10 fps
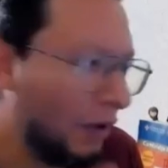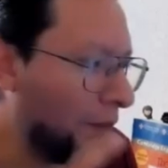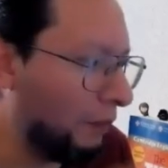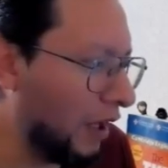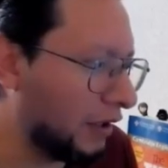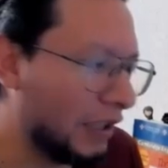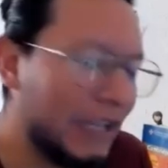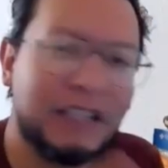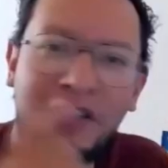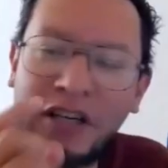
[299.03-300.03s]
But
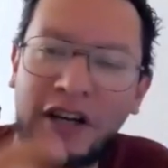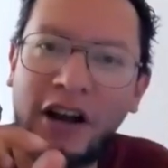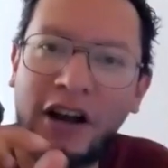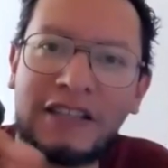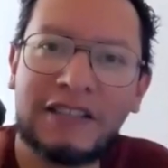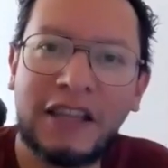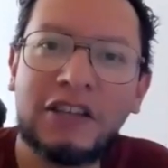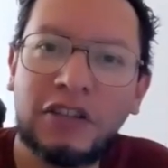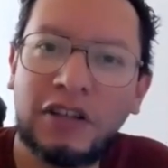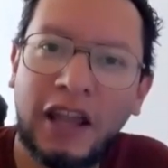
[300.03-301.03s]
in
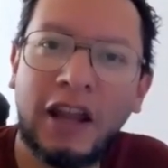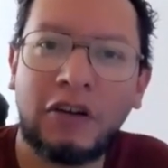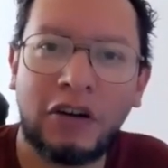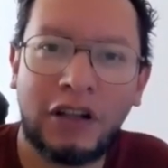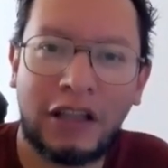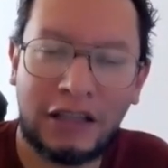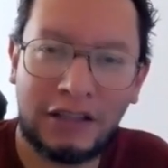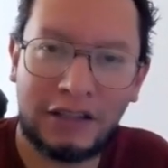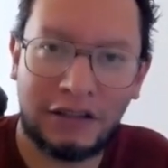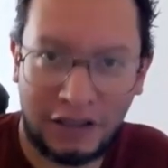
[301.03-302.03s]
generalization error,
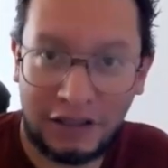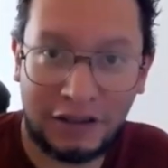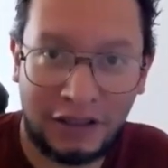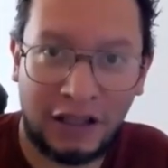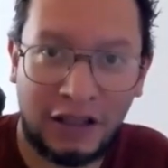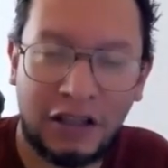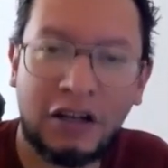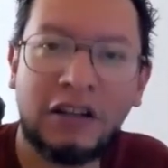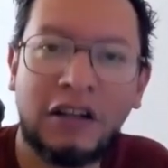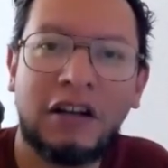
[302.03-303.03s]
the
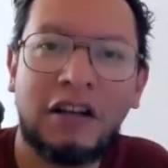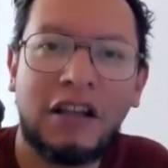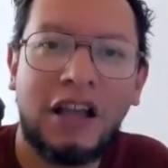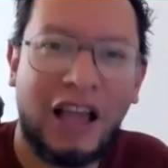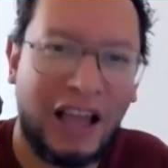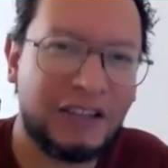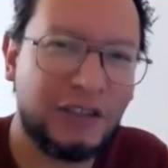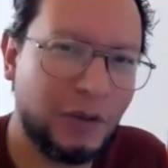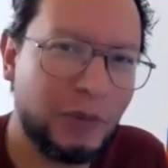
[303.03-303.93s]
learner has